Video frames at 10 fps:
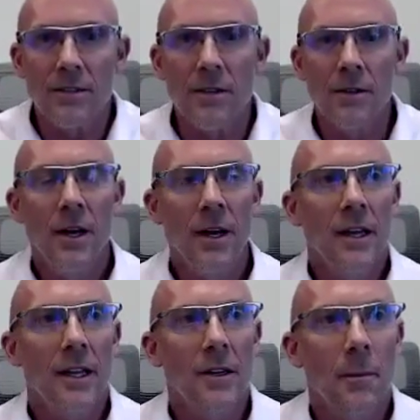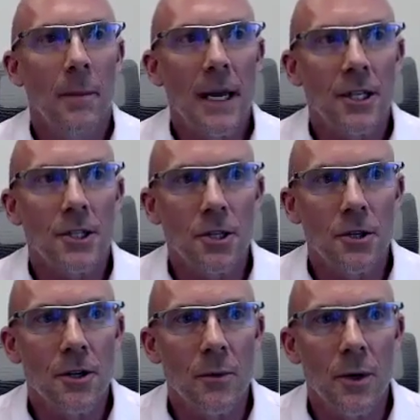So, making
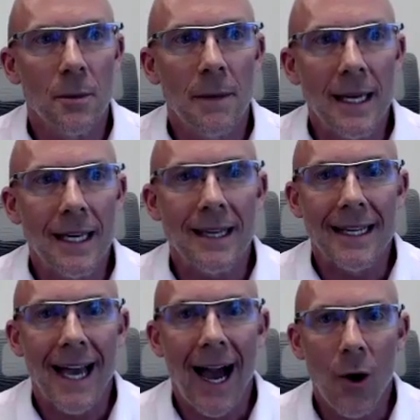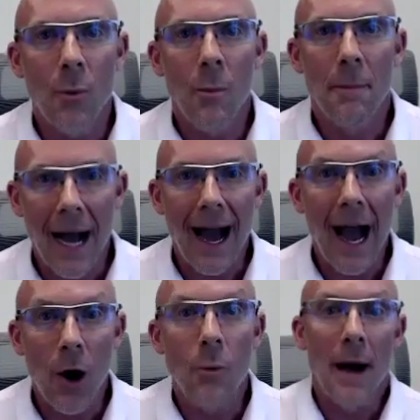sure that we're making the
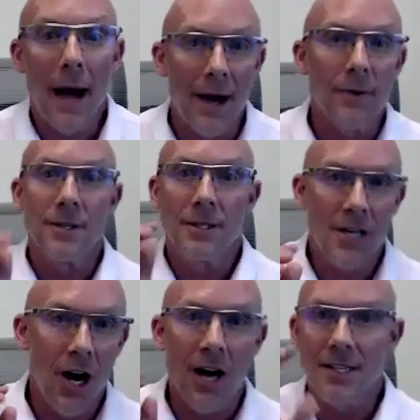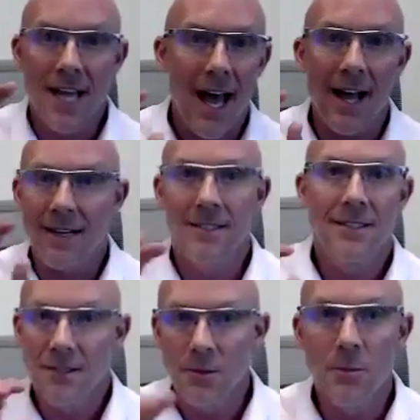outbound contact
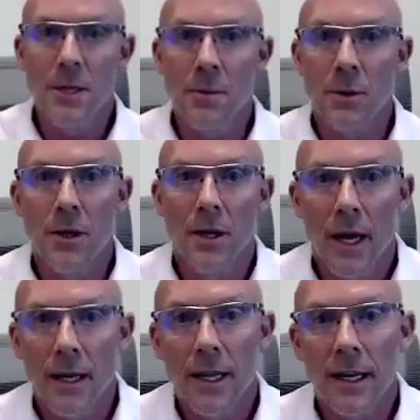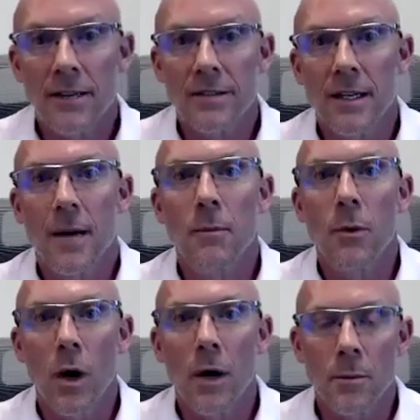to people. And like I said, number
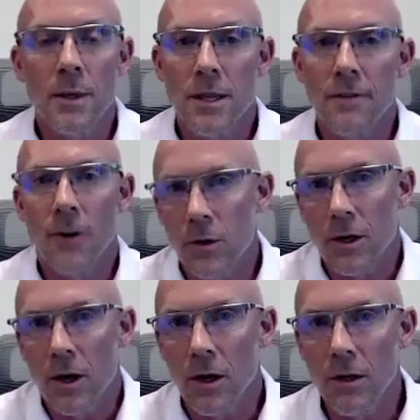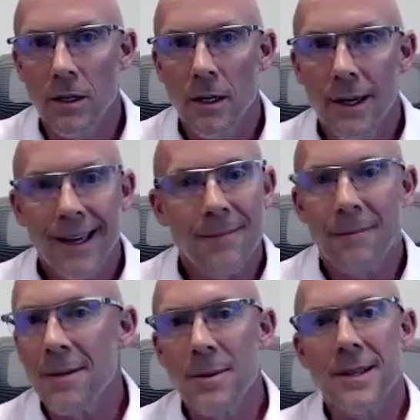one would be the phone call. It
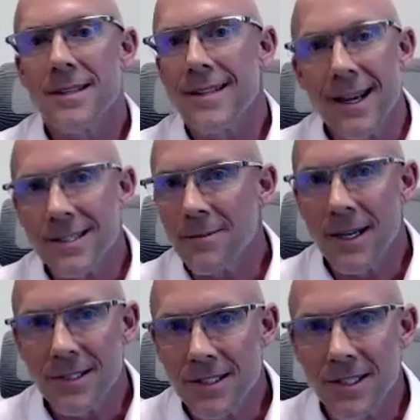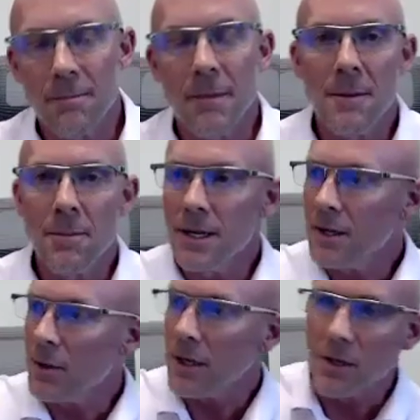might be the text message. It might be a
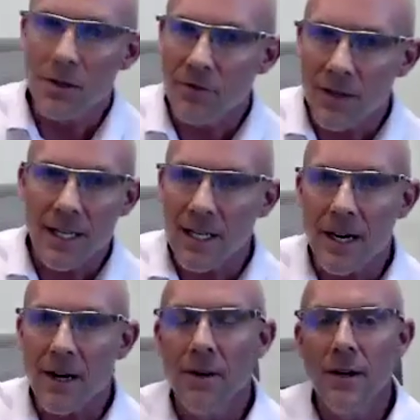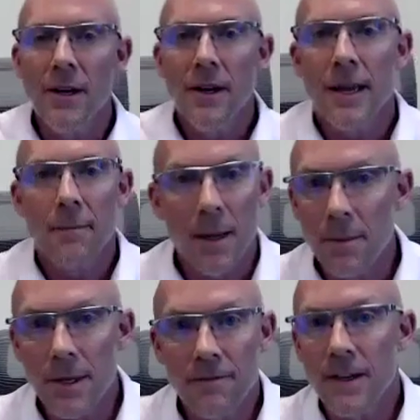quick little video. It might
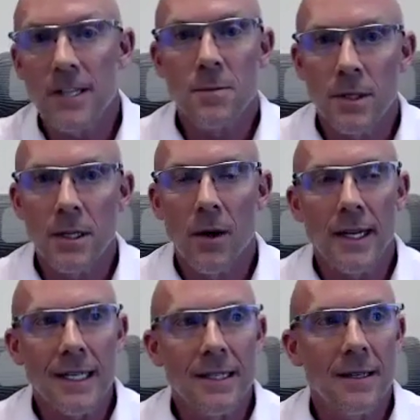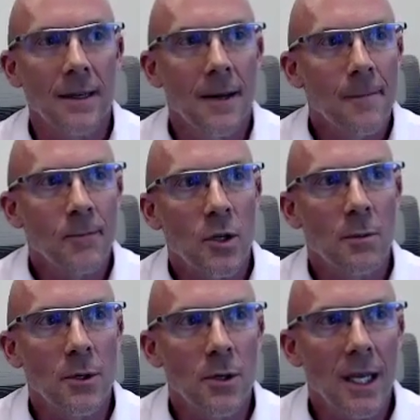be the Facebook. I need to
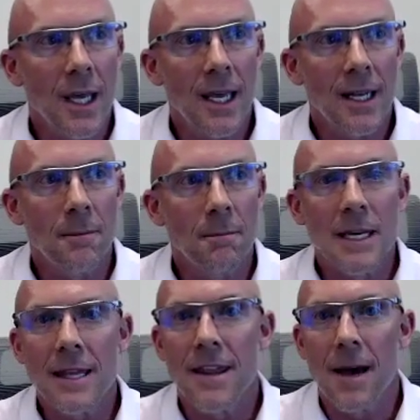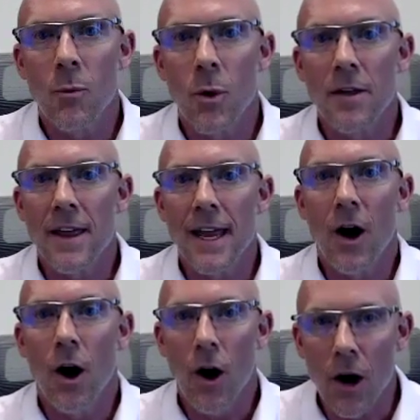communicate and meet them where they
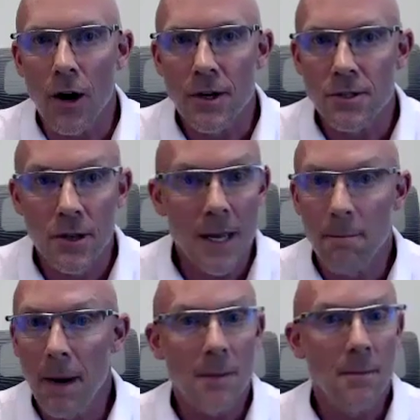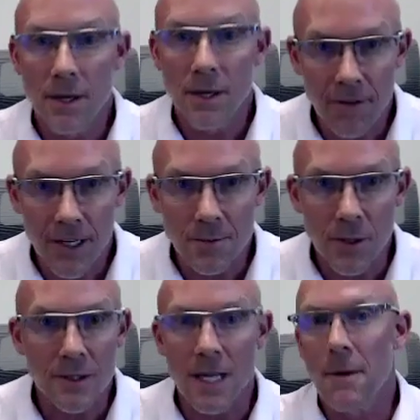are. So they might be on
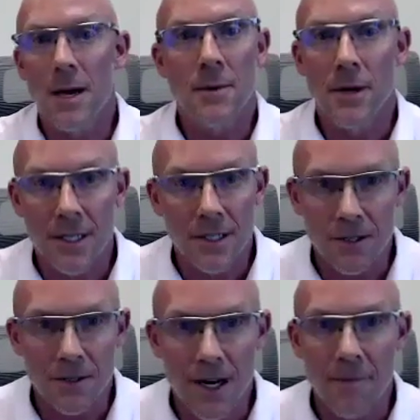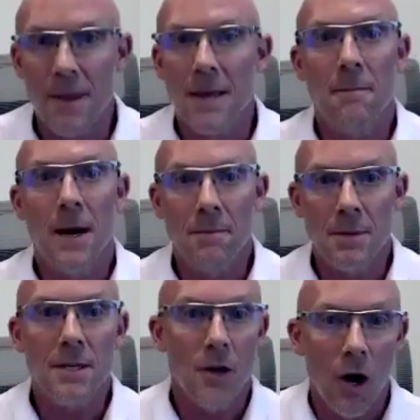Facebook. They might be on Instagram. They might
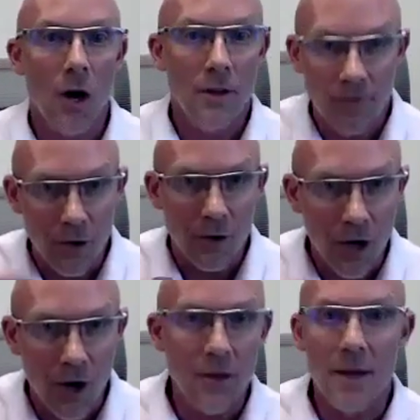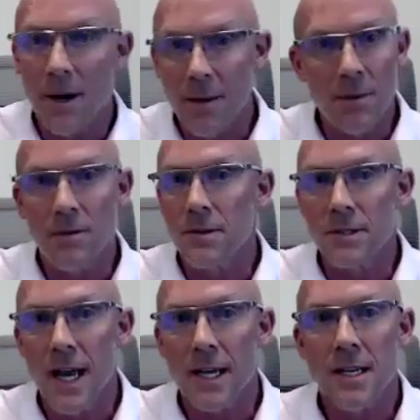be on the phone call. They might be through the
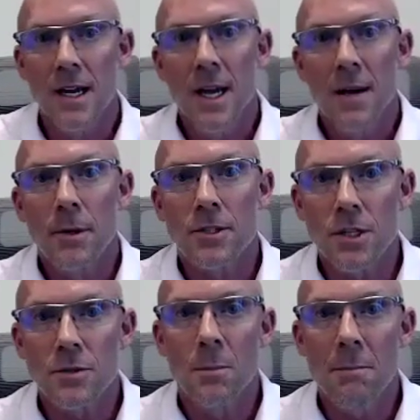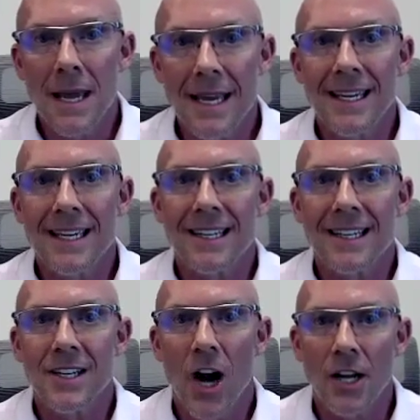text. But just making a
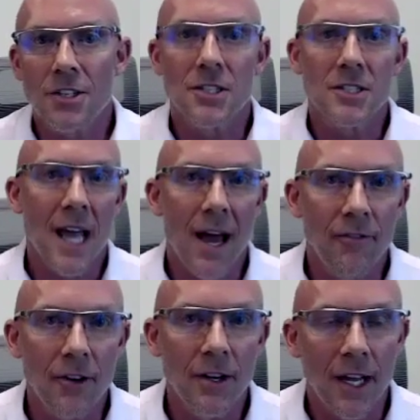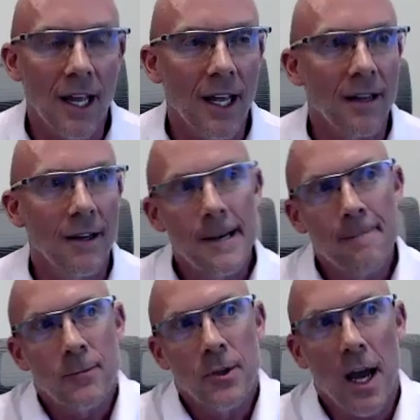conscious effort. And
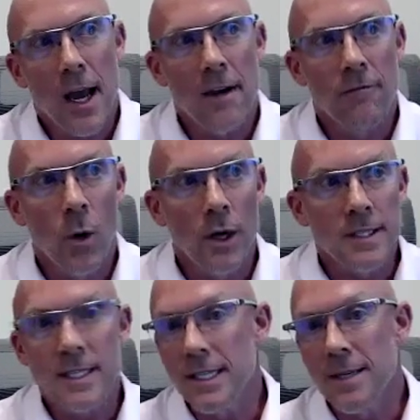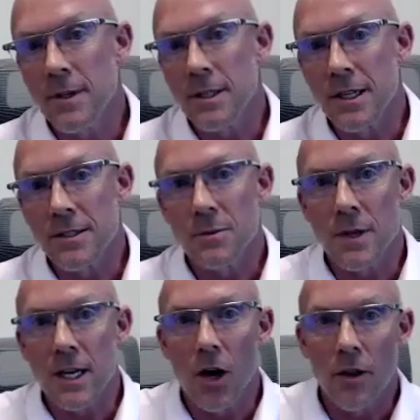look, I have one team that
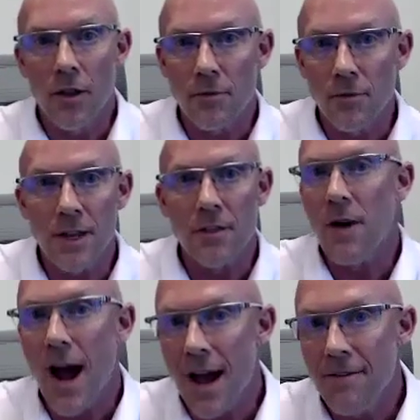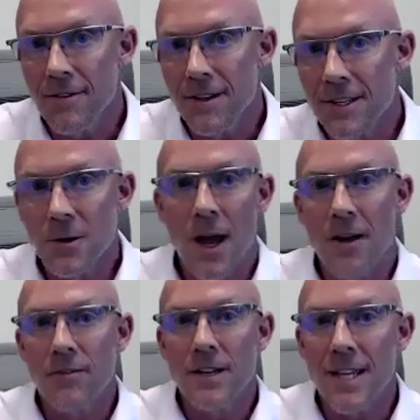they call it 3 to Thrive. So
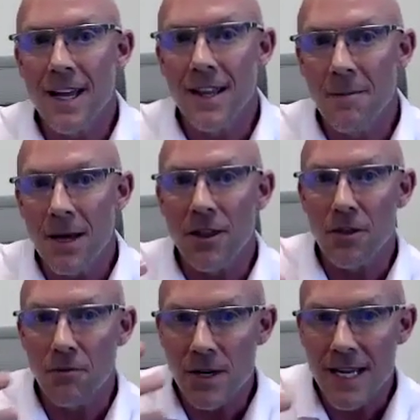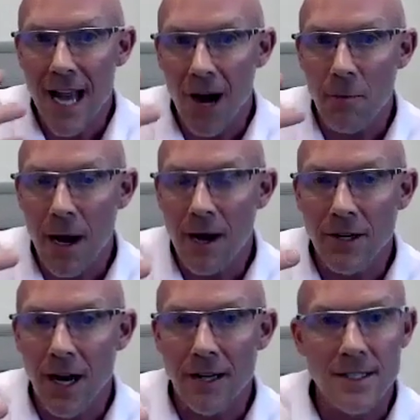every day they make 3 outbound
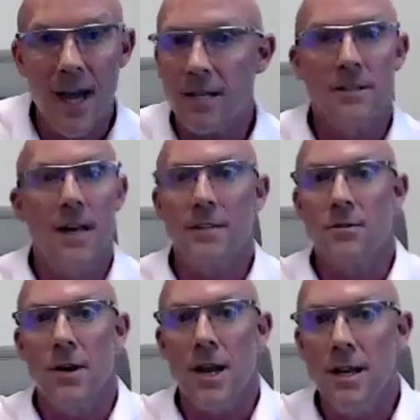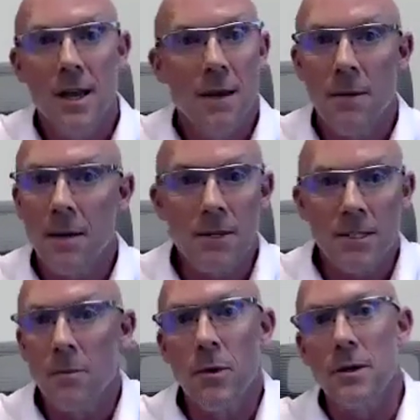contacts. That's great. Maybe
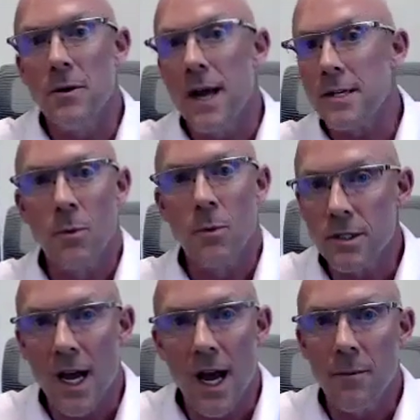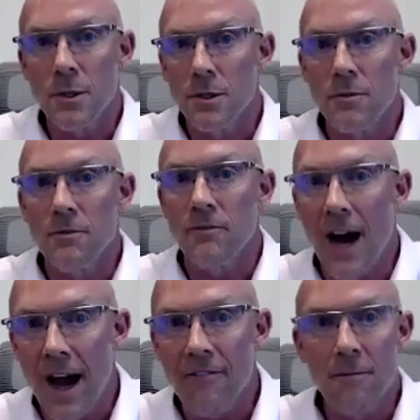someone who has more time would do
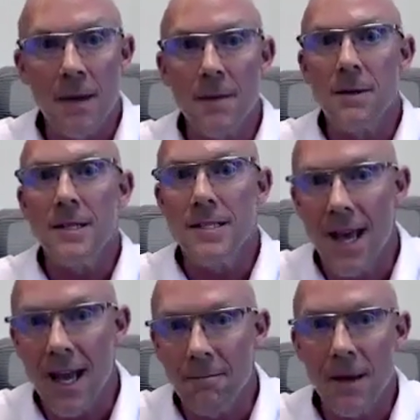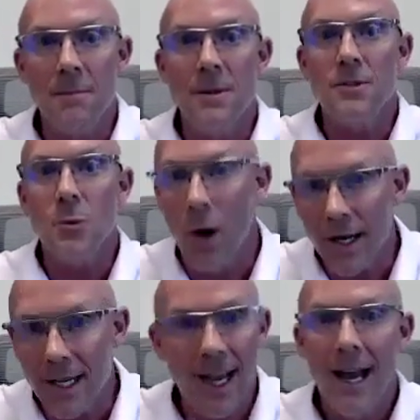5, maybe 10, maybe 20.